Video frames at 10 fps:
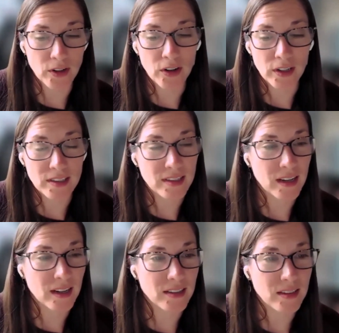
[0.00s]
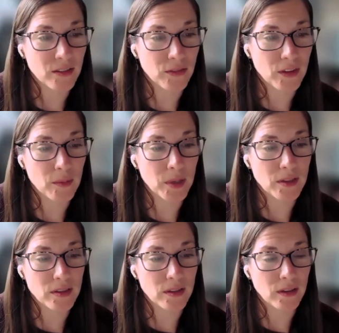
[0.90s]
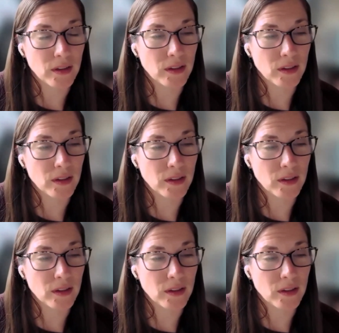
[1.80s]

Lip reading: current status of therapies?